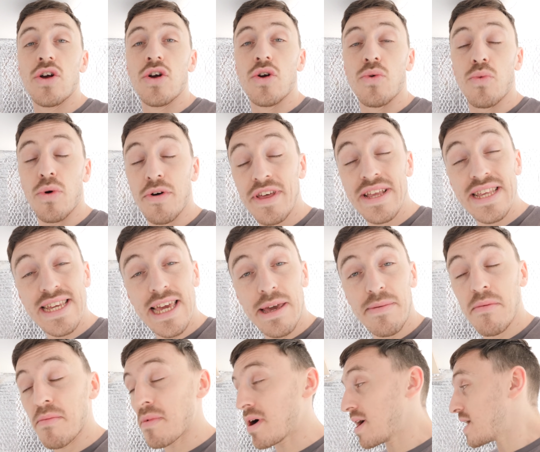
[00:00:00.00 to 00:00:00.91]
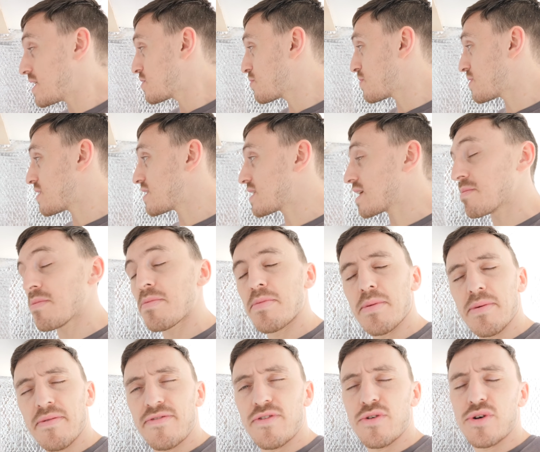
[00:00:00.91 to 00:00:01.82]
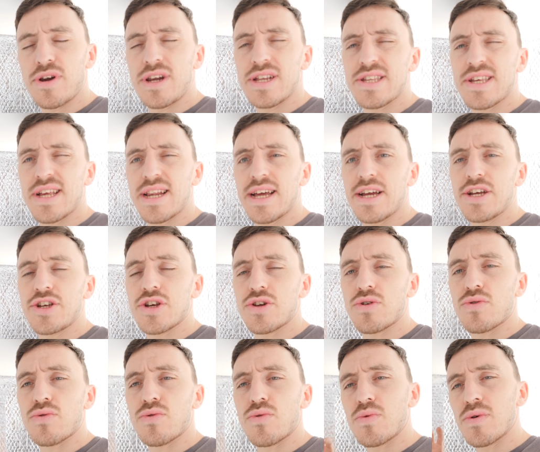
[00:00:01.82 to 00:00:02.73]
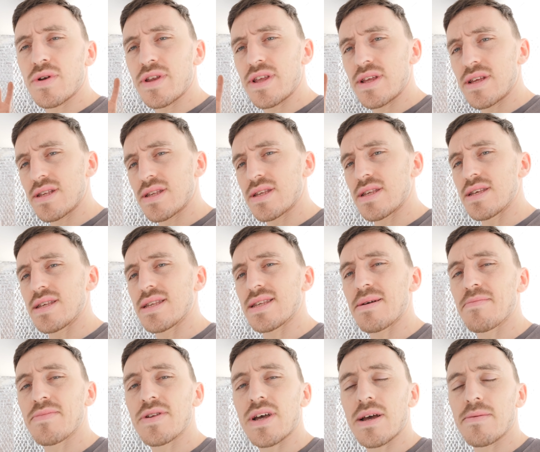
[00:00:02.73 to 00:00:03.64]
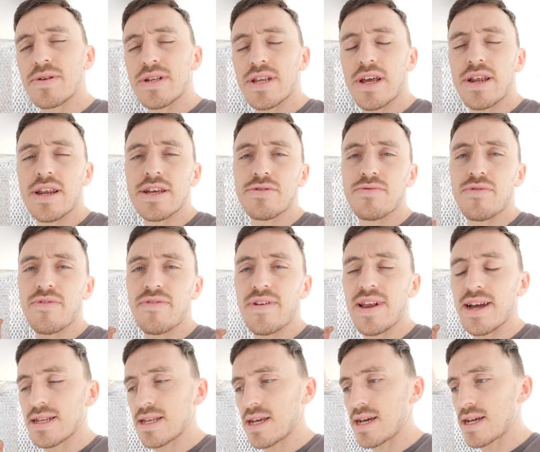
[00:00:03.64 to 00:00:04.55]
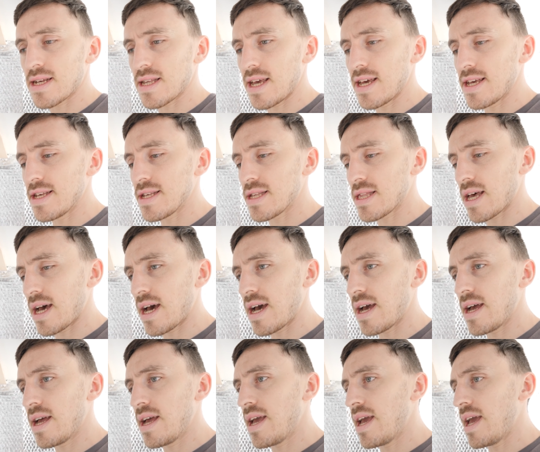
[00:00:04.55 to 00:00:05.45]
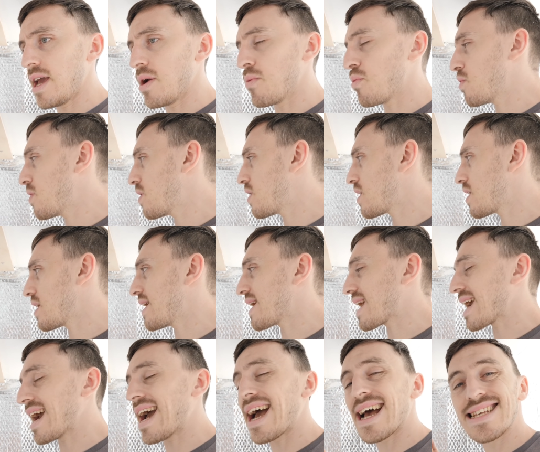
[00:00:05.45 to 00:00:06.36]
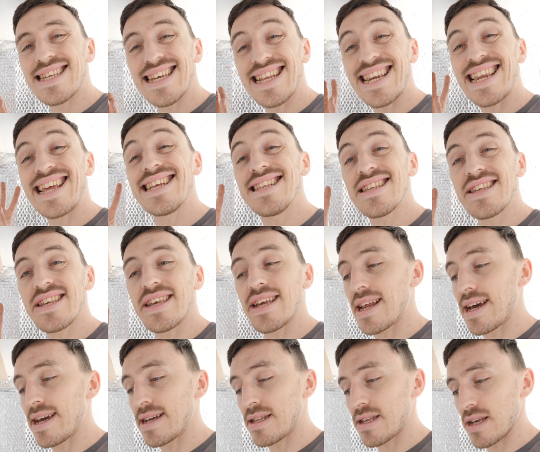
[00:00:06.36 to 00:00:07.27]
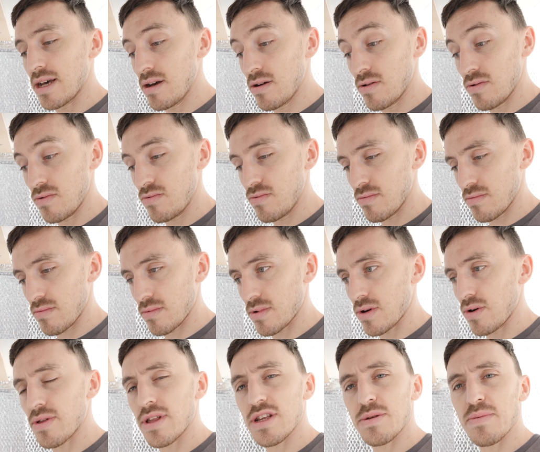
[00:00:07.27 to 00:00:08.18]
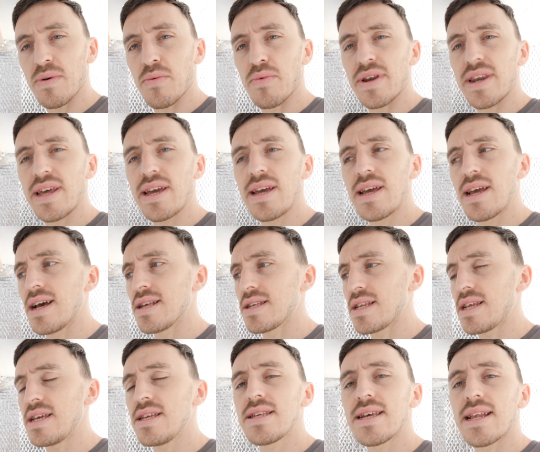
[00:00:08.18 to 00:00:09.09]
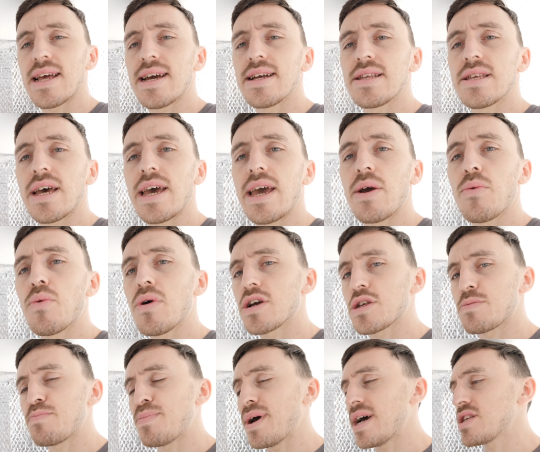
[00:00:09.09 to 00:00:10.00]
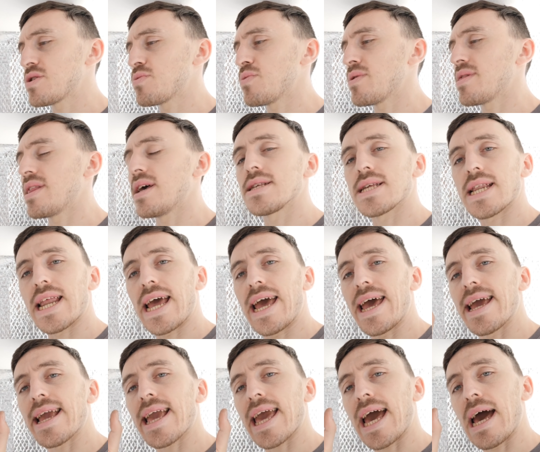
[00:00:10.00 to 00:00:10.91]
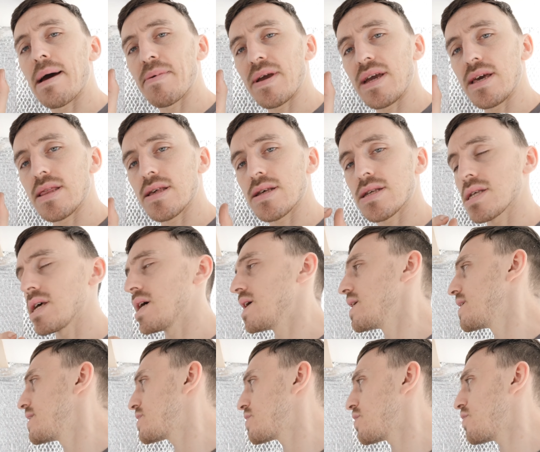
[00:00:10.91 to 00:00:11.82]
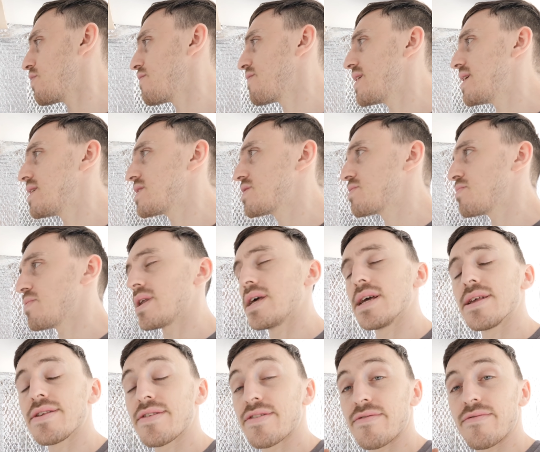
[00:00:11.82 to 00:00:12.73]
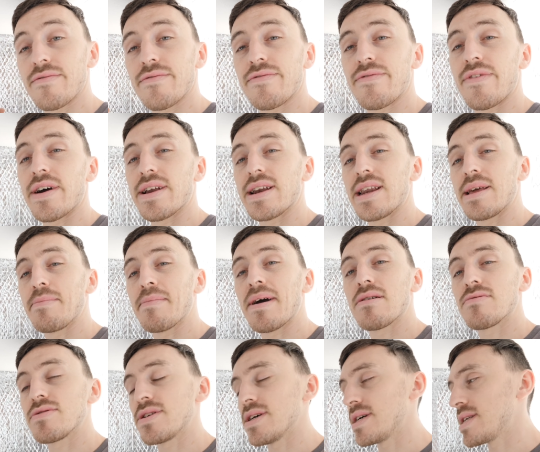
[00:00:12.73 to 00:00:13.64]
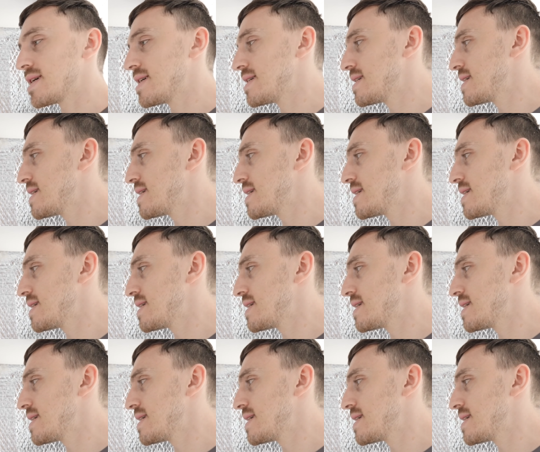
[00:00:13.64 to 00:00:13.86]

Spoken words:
One thing to keep in mind with the double foil insulation, or what is sometimes known as Reflectix, is that it like as an insulator. Oh god, that's a bit windy. As an insulator, it works best when there's an air gap either side of it when it's finally mounted.